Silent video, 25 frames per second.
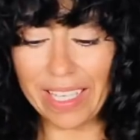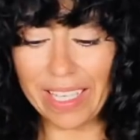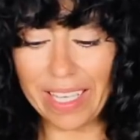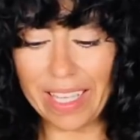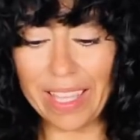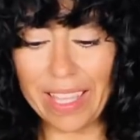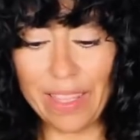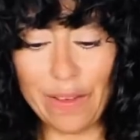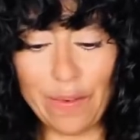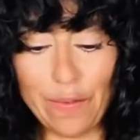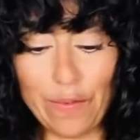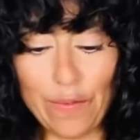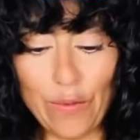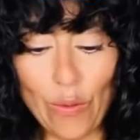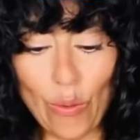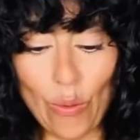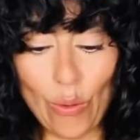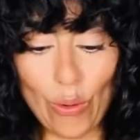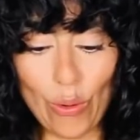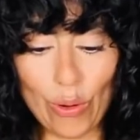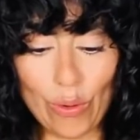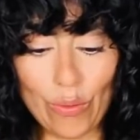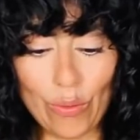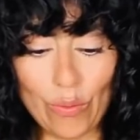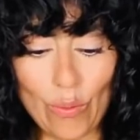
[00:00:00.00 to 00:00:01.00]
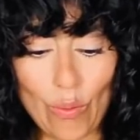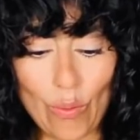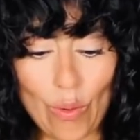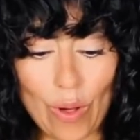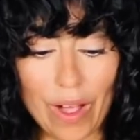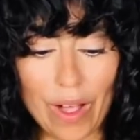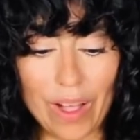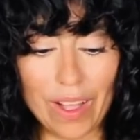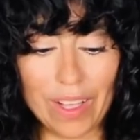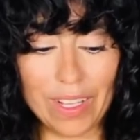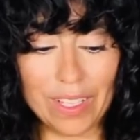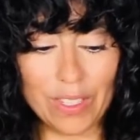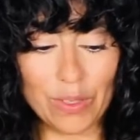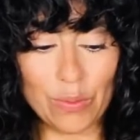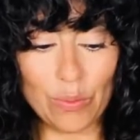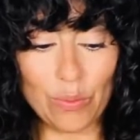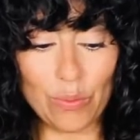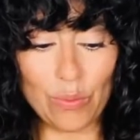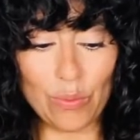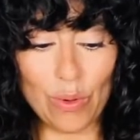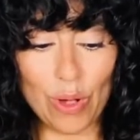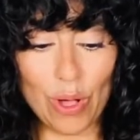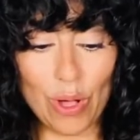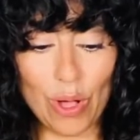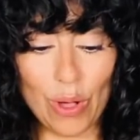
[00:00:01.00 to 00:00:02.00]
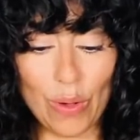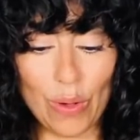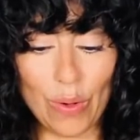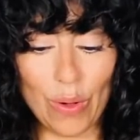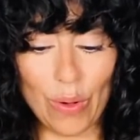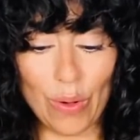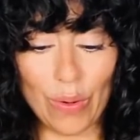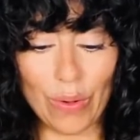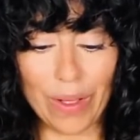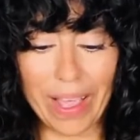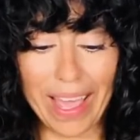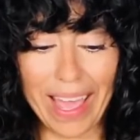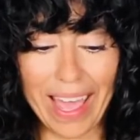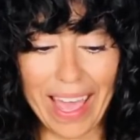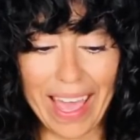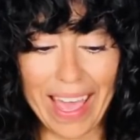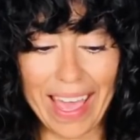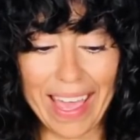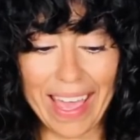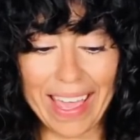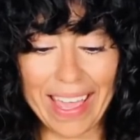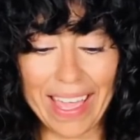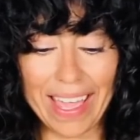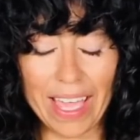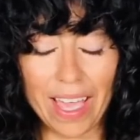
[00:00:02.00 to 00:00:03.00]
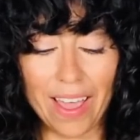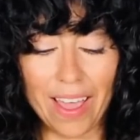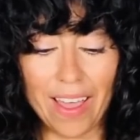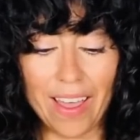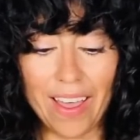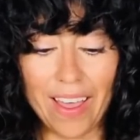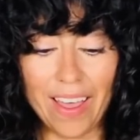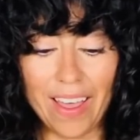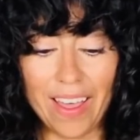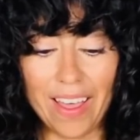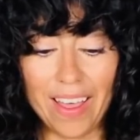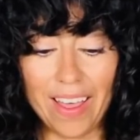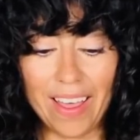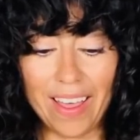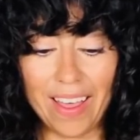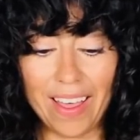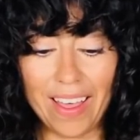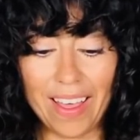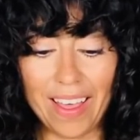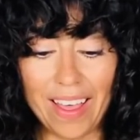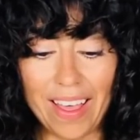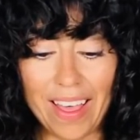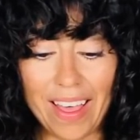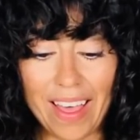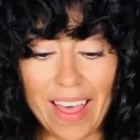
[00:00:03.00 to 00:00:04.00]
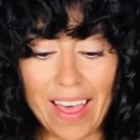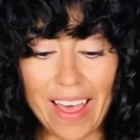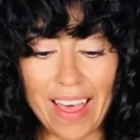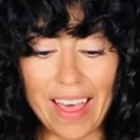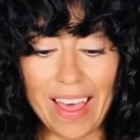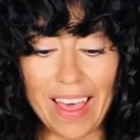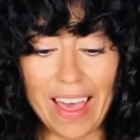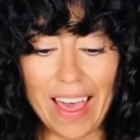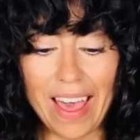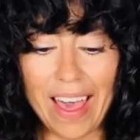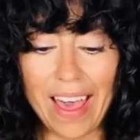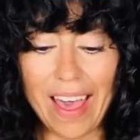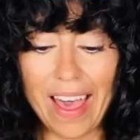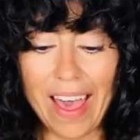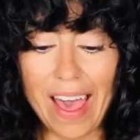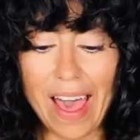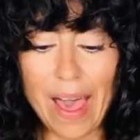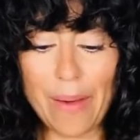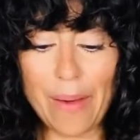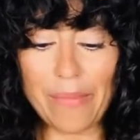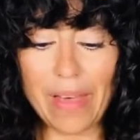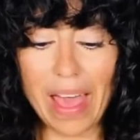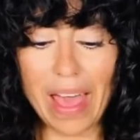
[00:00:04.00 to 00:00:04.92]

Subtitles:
the Four of Wands. Whoa, okay. As